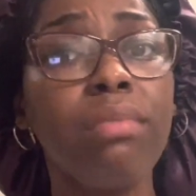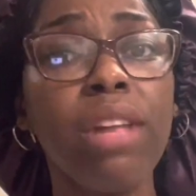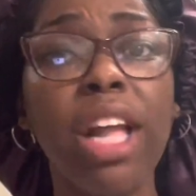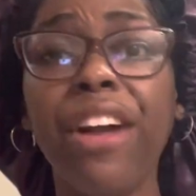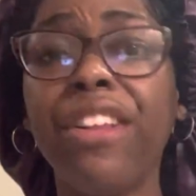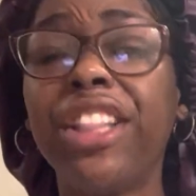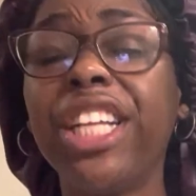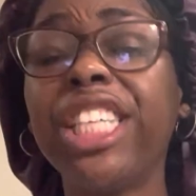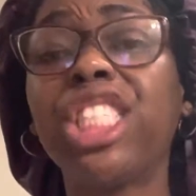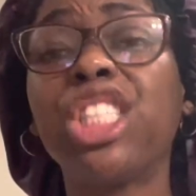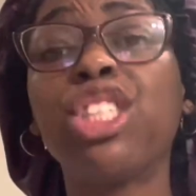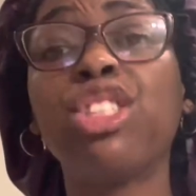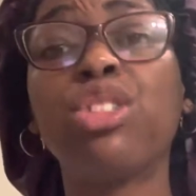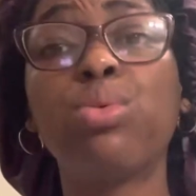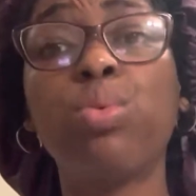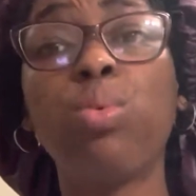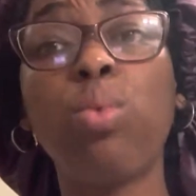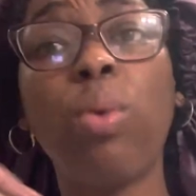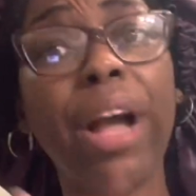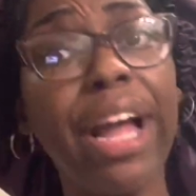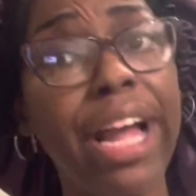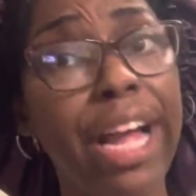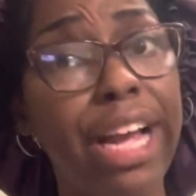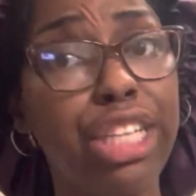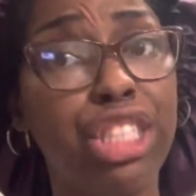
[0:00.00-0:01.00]
this is
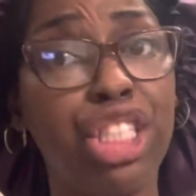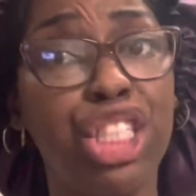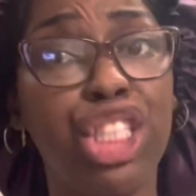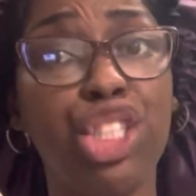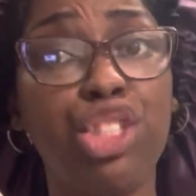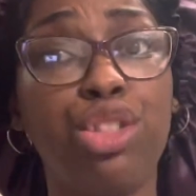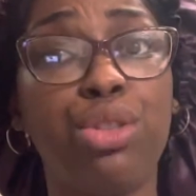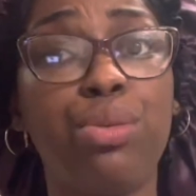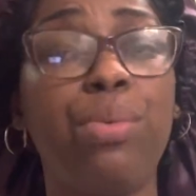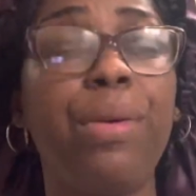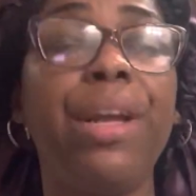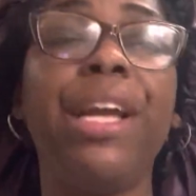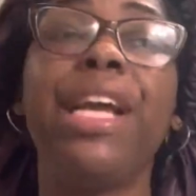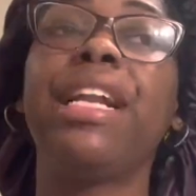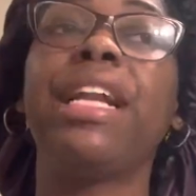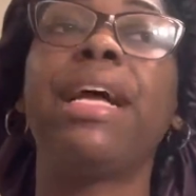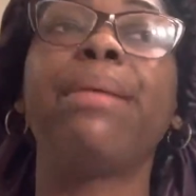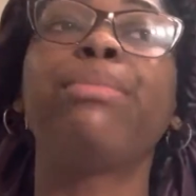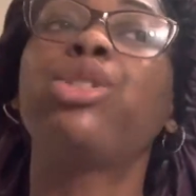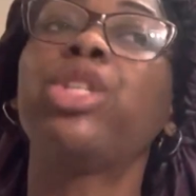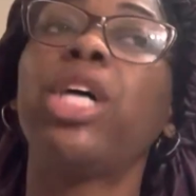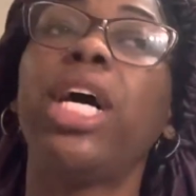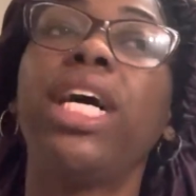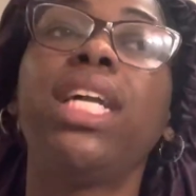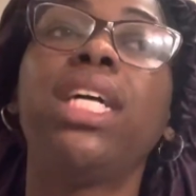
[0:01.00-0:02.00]
way too sweet and
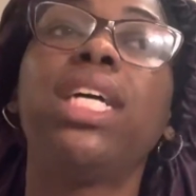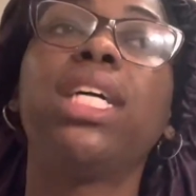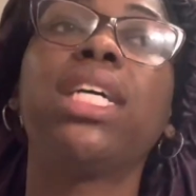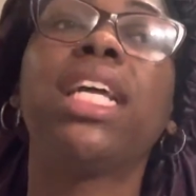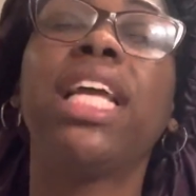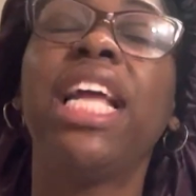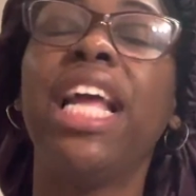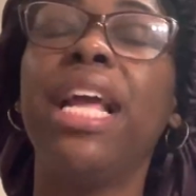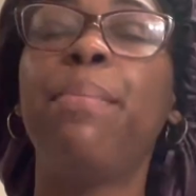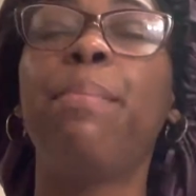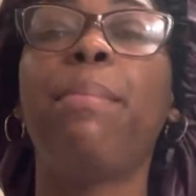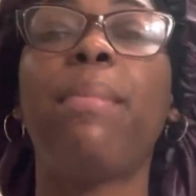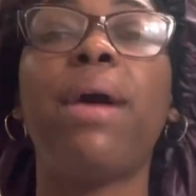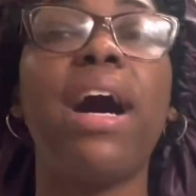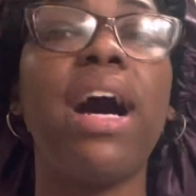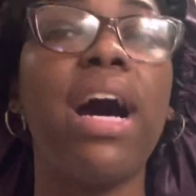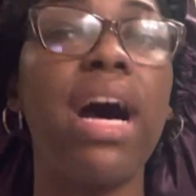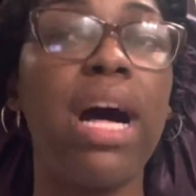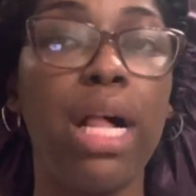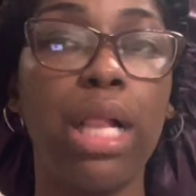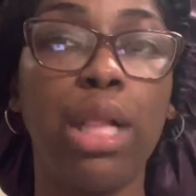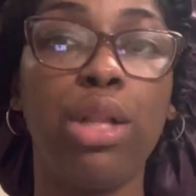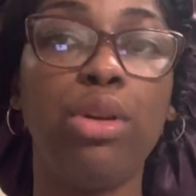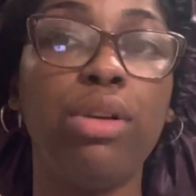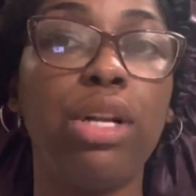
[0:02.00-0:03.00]
I'm trying to keep
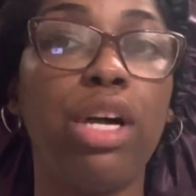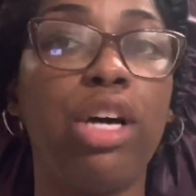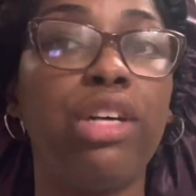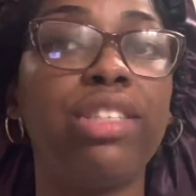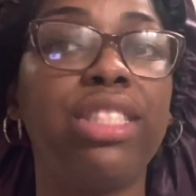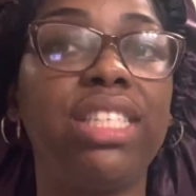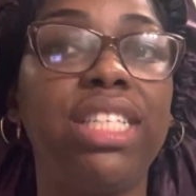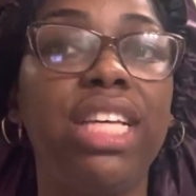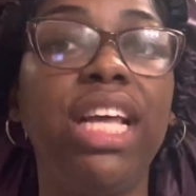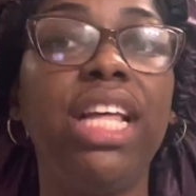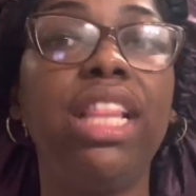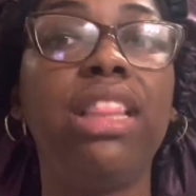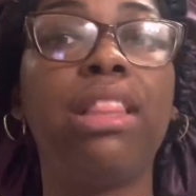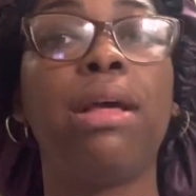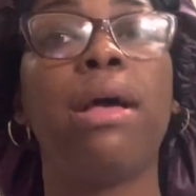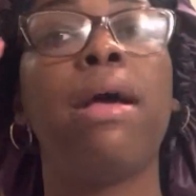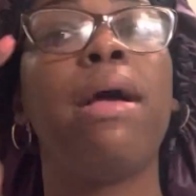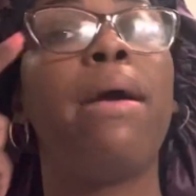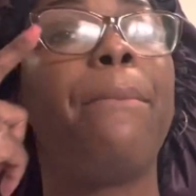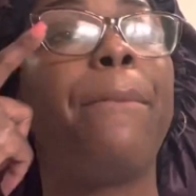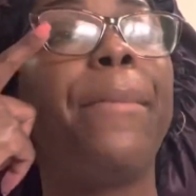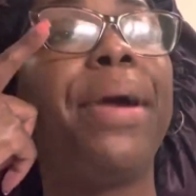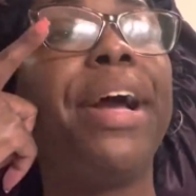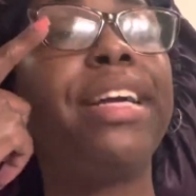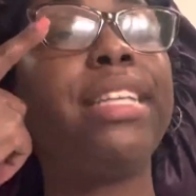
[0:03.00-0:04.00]
my, you know, teeth
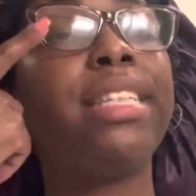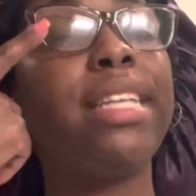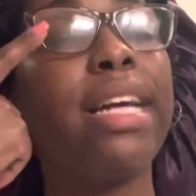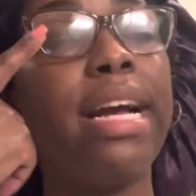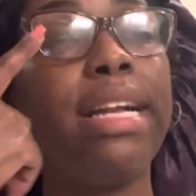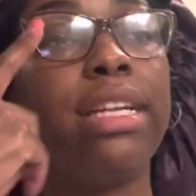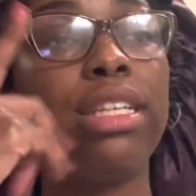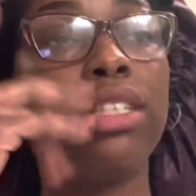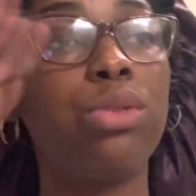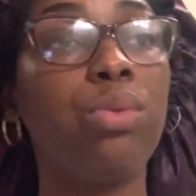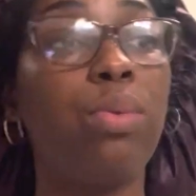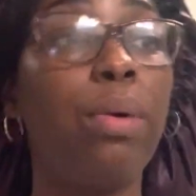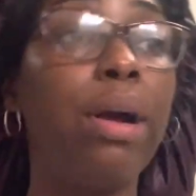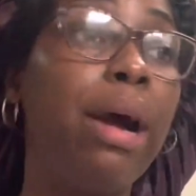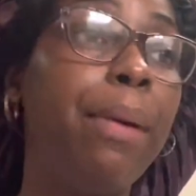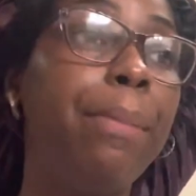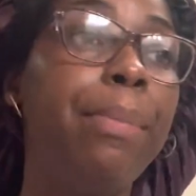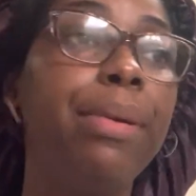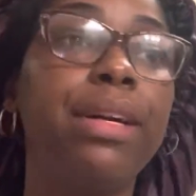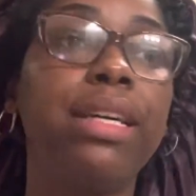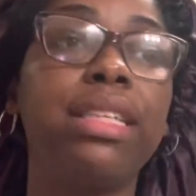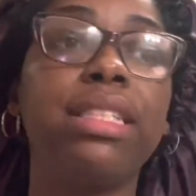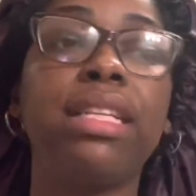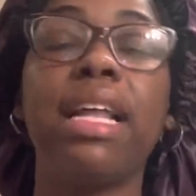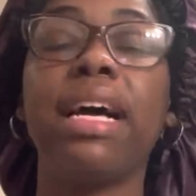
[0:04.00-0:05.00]
maintained as well
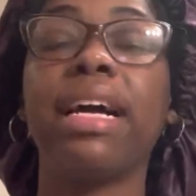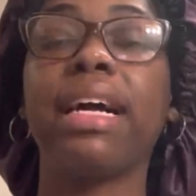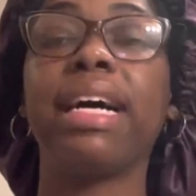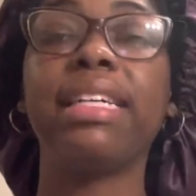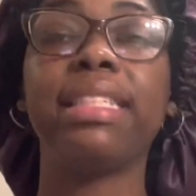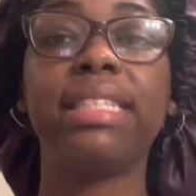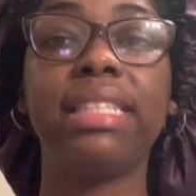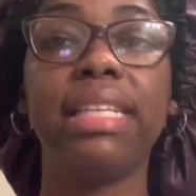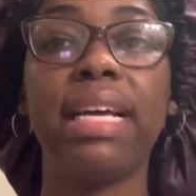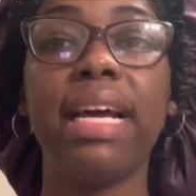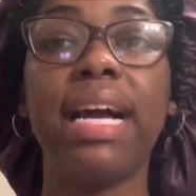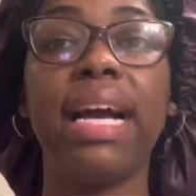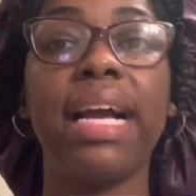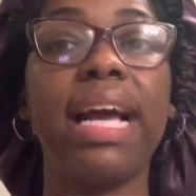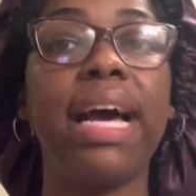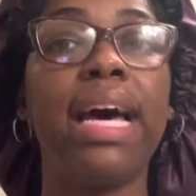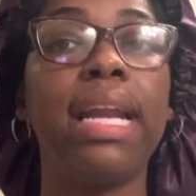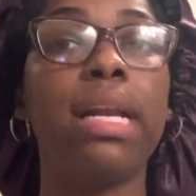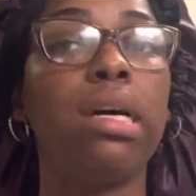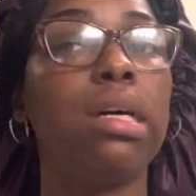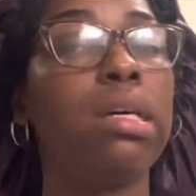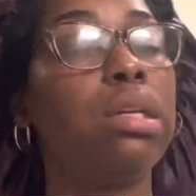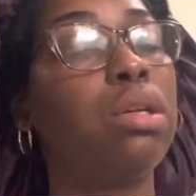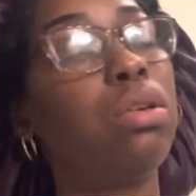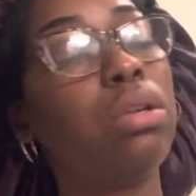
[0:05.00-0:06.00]
because like I said, I
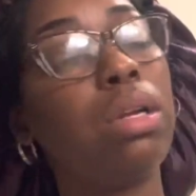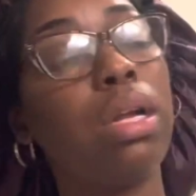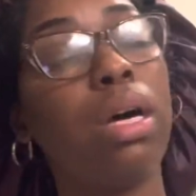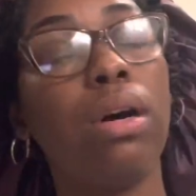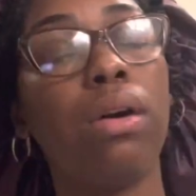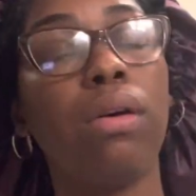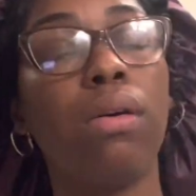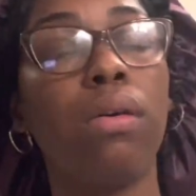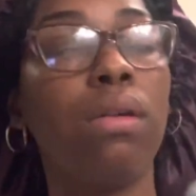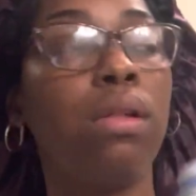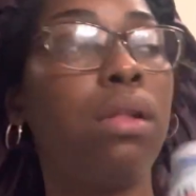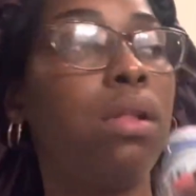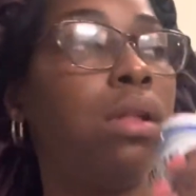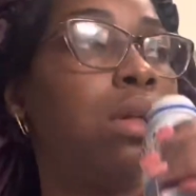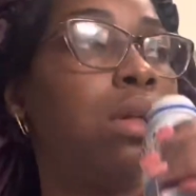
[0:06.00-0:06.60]
gotta, you know,